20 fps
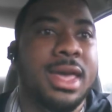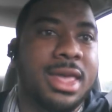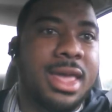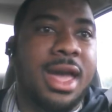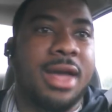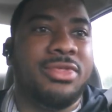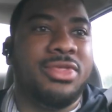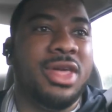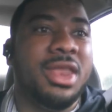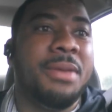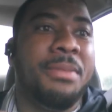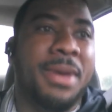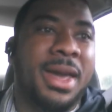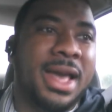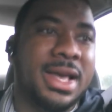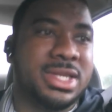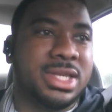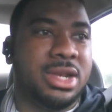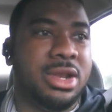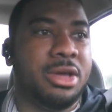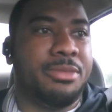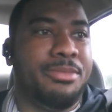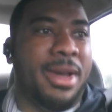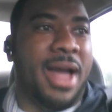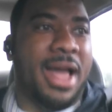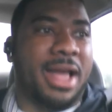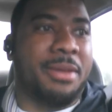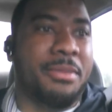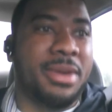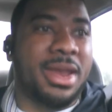Yeah, then it pays to look
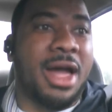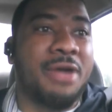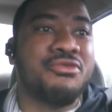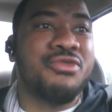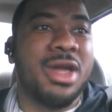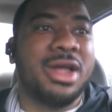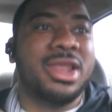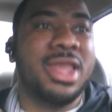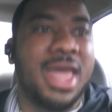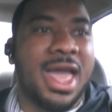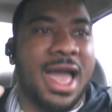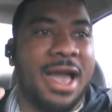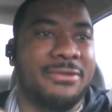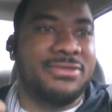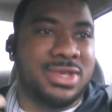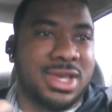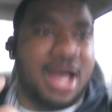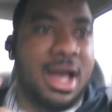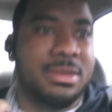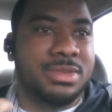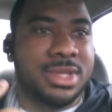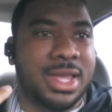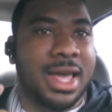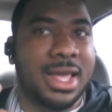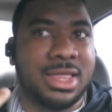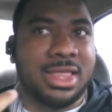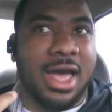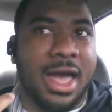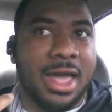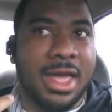back. But I rarely have times
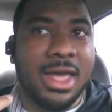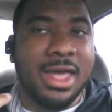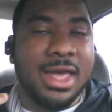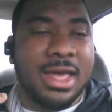like that.